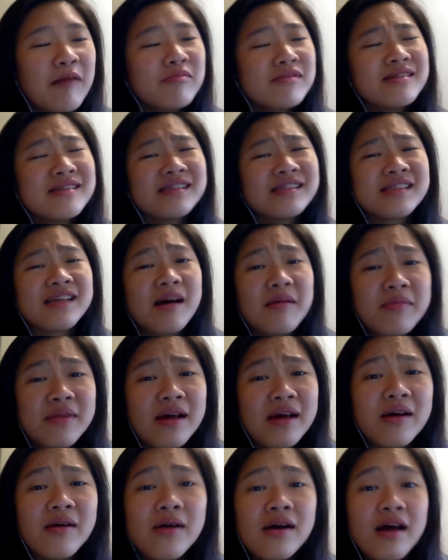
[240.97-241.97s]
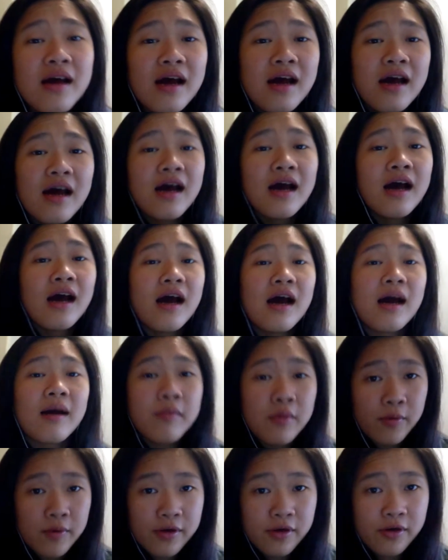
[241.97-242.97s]
I'm gonna stop now.
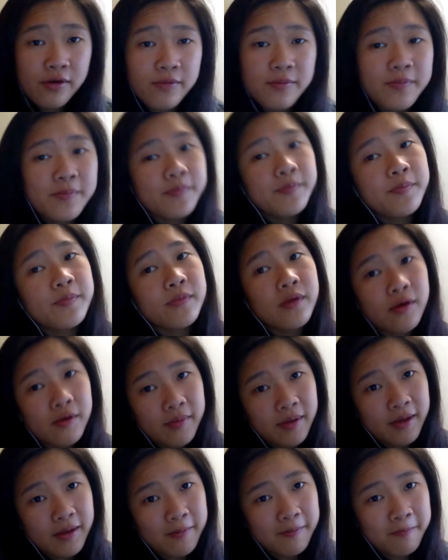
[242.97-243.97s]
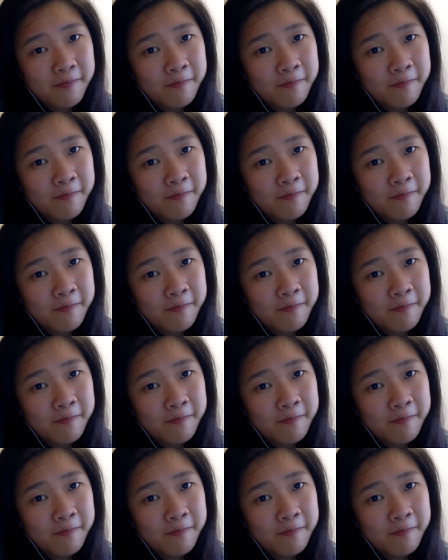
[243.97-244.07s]
I'm a weirdo. Goodbye.